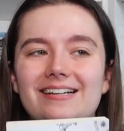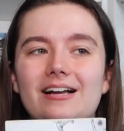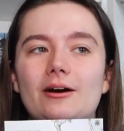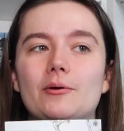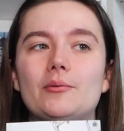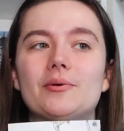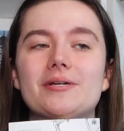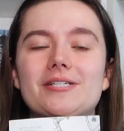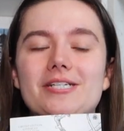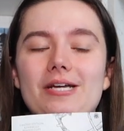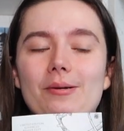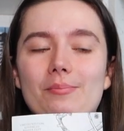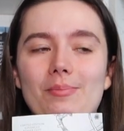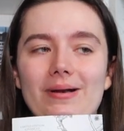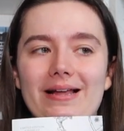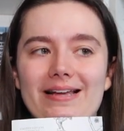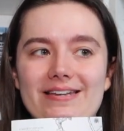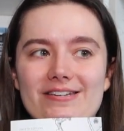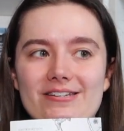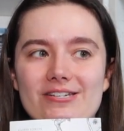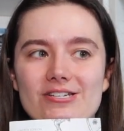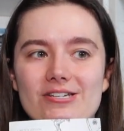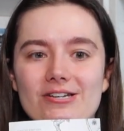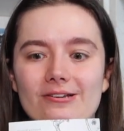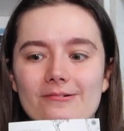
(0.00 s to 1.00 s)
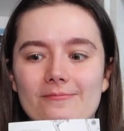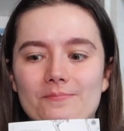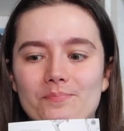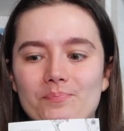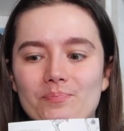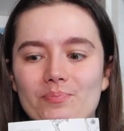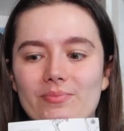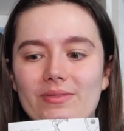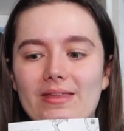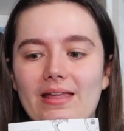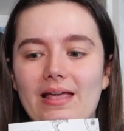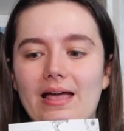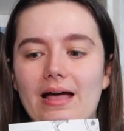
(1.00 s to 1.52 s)
which I plan to
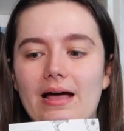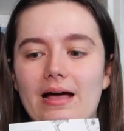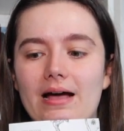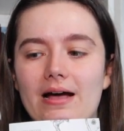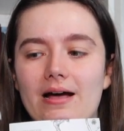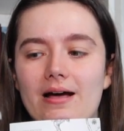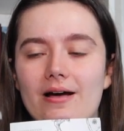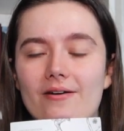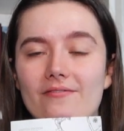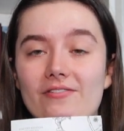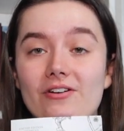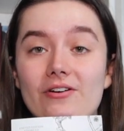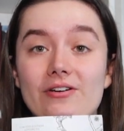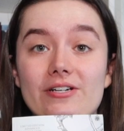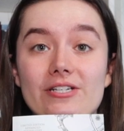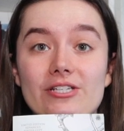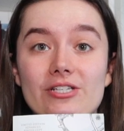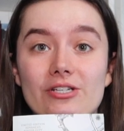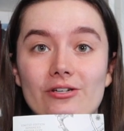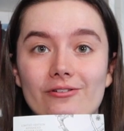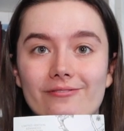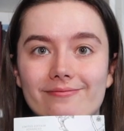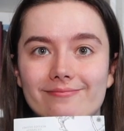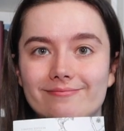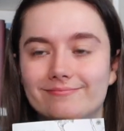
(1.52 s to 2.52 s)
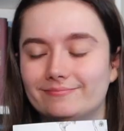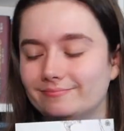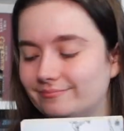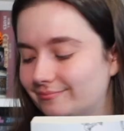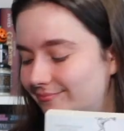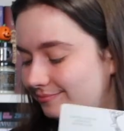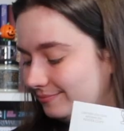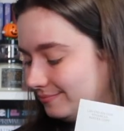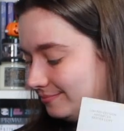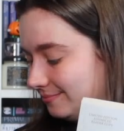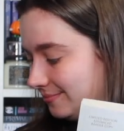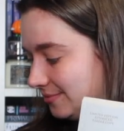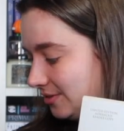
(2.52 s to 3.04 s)
uh, very soon
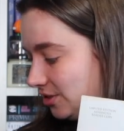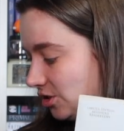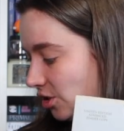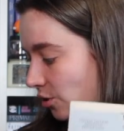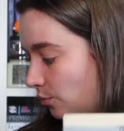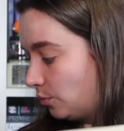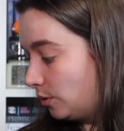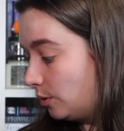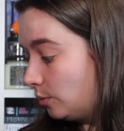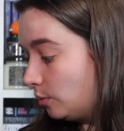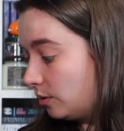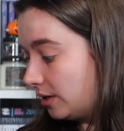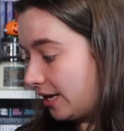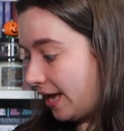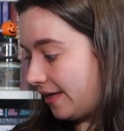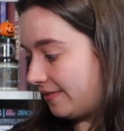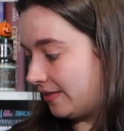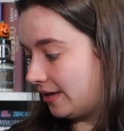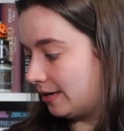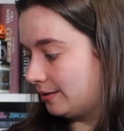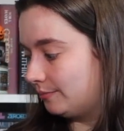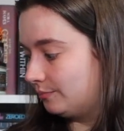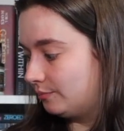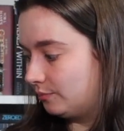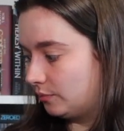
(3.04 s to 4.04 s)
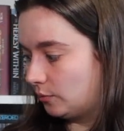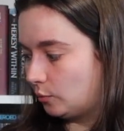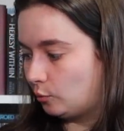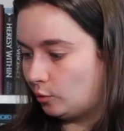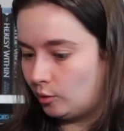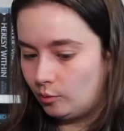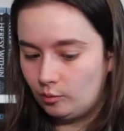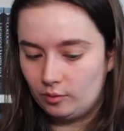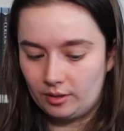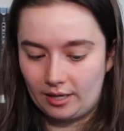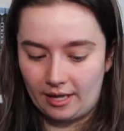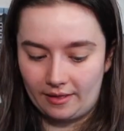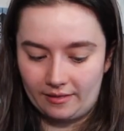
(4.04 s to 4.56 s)
so we will get there we
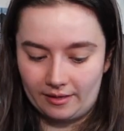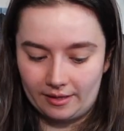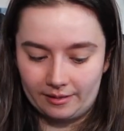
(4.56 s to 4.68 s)
will get